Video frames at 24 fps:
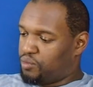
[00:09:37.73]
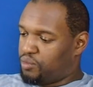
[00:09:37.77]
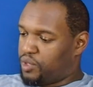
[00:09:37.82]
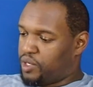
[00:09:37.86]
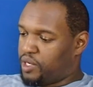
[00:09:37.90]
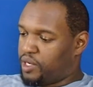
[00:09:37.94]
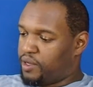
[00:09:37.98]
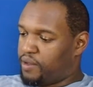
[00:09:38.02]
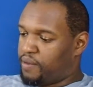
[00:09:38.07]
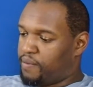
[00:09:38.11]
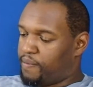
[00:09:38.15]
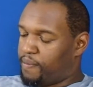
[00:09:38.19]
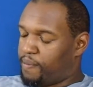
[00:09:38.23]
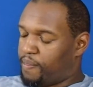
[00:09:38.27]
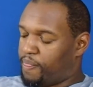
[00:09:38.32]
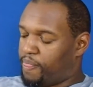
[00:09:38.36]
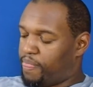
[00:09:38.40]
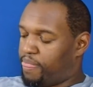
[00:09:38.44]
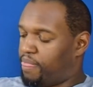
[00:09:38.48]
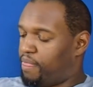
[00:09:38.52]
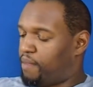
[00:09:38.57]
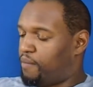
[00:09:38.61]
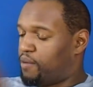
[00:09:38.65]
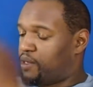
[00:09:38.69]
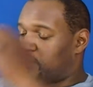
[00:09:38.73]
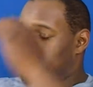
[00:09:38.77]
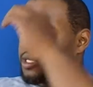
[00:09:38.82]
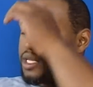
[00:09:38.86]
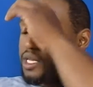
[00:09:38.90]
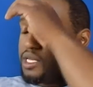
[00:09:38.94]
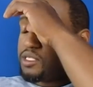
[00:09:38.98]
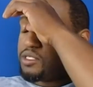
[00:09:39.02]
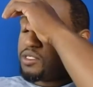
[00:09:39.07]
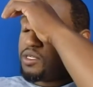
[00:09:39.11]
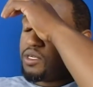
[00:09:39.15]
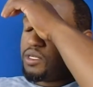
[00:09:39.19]
But once
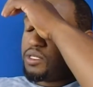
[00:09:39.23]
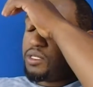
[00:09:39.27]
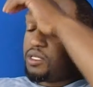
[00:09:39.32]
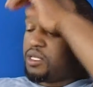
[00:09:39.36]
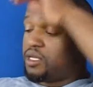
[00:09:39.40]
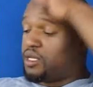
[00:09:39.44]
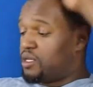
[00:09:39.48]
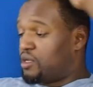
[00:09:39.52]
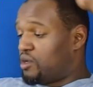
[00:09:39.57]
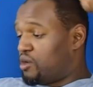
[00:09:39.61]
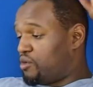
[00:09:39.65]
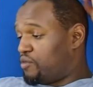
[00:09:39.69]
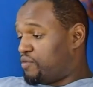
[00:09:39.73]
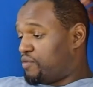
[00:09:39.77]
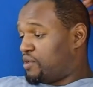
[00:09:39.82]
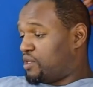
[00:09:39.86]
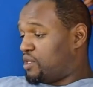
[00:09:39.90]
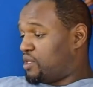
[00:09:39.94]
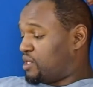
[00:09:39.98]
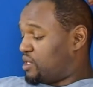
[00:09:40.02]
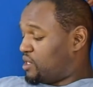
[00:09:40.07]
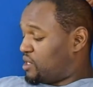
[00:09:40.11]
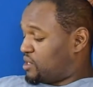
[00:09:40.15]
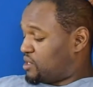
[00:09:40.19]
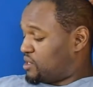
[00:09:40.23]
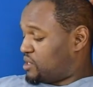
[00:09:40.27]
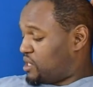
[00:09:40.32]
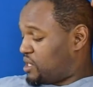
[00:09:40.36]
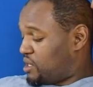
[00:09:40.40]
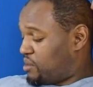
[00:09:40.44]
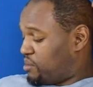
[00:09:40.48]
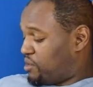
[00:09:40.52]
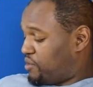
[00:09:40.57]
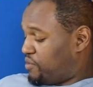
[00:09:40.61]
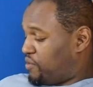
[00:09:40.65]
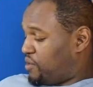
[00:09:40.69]
that's all done, hopefully it's
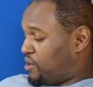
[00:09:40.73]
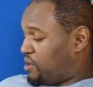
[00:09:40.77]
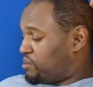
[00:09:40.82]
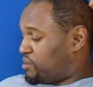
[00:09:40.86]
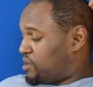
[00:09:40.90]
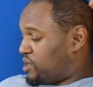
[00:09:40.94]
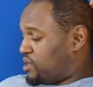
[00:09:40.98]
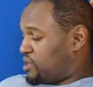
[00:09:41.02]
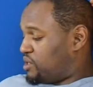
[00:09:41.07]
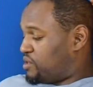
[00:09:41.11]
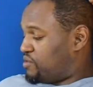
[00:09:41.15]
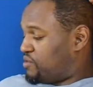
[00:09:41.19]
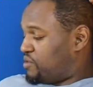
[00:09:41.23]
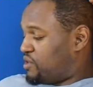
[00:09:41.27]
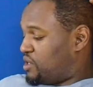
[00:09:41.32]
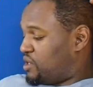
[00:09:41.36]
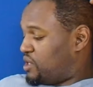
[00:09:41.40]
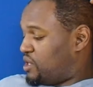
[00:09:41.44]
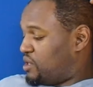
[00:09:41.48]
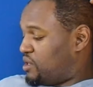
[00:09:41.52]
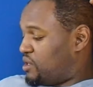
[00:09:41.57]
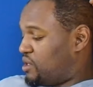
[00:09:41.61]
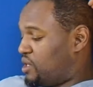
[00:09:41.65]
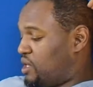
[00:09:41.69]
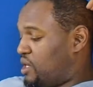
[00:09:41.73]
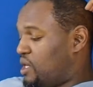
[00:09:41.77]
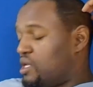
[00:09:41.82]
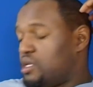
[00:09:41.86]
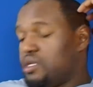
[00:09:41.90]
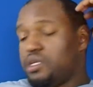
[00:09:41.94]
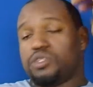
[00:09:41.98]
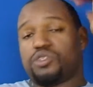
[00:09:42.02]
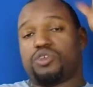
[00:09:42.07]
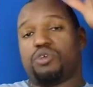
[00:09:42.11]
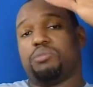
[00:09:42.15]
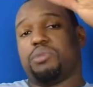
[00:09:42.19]
done before I'm done this video.
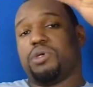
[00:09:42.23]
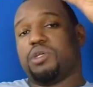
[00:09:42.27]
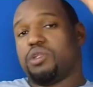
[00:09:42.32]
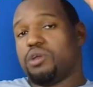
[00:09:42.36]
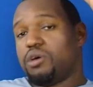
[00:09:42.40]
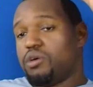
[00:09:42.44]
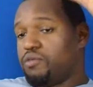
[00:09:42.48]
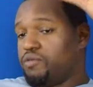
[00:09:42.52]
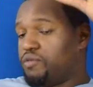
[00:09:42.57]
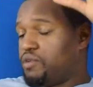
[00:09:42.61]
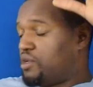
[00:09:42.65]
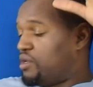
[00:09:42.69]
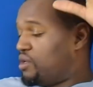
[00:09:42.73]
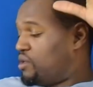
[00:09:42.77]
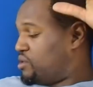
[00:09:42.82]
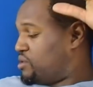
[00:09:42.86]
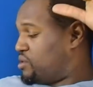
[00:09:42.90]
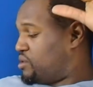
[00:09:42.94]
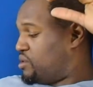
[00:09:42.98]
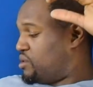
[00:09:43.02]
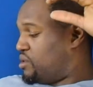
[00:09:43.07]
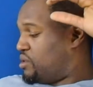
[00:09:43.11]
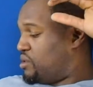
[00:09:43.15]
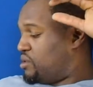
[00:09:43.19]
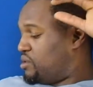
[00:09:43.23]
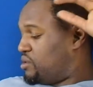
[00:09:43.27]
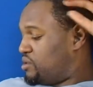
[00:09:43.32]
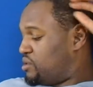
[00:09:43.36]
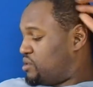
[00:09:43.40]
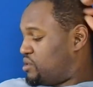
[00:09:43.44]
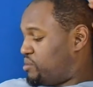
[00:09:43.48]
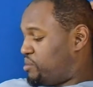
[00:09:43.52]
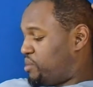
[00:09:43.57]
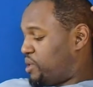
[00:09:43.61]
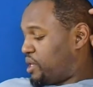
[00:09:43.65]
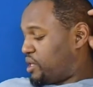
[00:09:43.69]
It's going to be a long video, so, you know, you
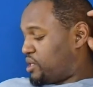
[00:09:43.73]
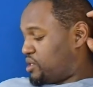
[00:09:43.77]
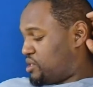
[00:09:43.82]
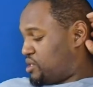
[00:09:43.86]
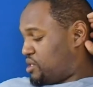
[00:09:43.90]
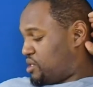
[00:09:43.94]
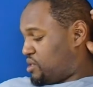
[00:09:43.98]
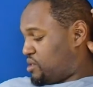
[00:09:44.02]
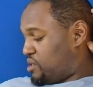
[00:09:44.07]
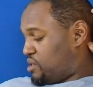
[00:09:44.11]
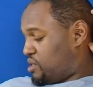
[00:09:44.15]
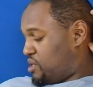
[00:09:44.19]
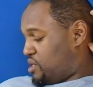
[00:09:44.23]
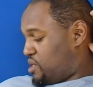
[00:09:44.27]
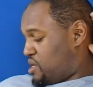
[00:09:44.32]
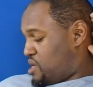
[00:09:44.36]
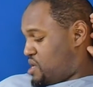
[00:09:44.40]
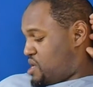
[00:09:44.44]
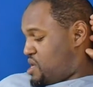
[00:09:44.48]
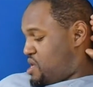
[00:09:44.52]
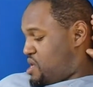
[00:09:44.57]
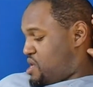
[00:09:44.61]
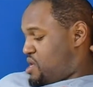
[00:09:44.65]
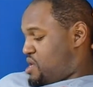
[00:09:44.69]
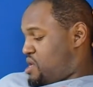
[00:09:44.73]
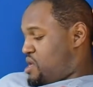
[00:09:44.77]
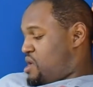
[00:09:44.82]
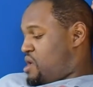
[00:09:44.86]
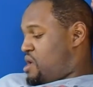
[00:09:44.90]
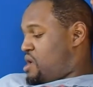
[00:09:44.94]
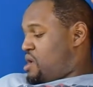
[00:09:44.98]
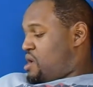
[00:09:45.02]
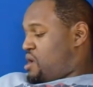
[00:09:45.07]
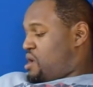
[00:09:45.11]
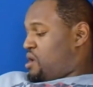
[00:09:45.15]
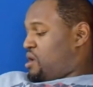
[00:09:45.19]
just sit back and chill.
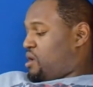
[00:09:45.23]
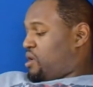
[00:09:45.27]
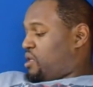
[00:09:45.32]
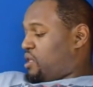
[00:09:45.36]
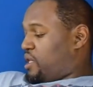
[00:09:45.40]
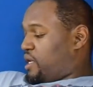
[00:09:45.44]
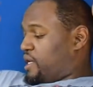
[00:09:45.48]
Yeah.